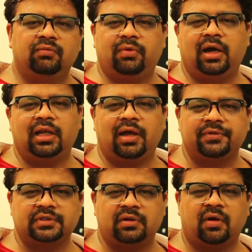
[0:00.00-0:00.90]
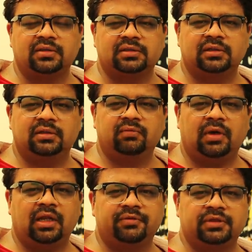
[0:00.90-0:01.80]
while I was in Austin,
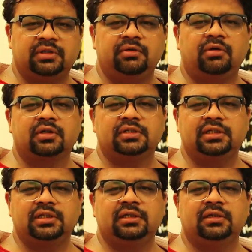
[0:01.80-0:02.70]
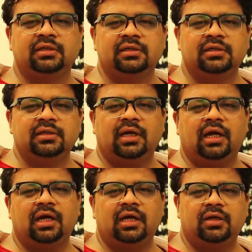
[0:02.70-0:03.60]
while I was in New York City,
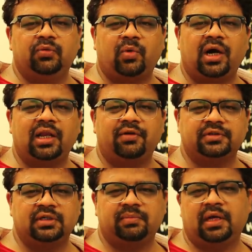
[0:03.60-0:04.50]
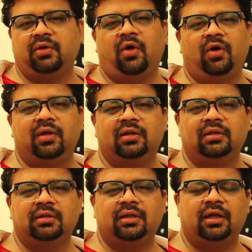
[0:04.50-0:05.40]
and while I was in
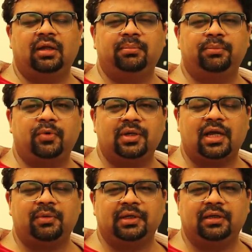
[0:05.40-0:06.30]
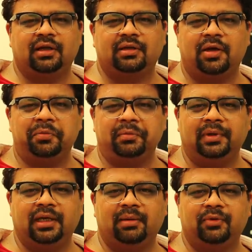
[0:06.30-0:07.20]
Bengal. I'm quite happy in Lucknow,
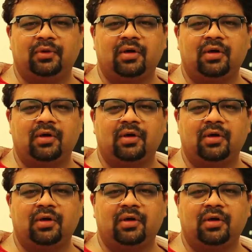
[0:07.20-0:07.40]
and I'm no